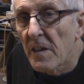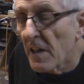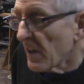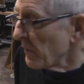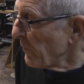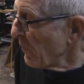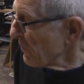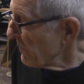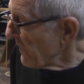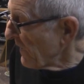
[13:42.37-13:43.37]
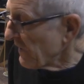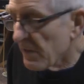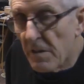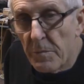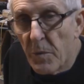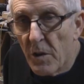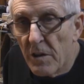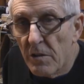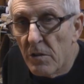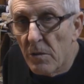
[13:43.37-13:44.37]
poked with that
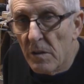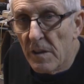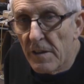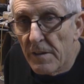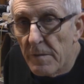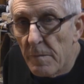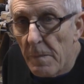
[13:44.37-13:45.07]
pointed tool there.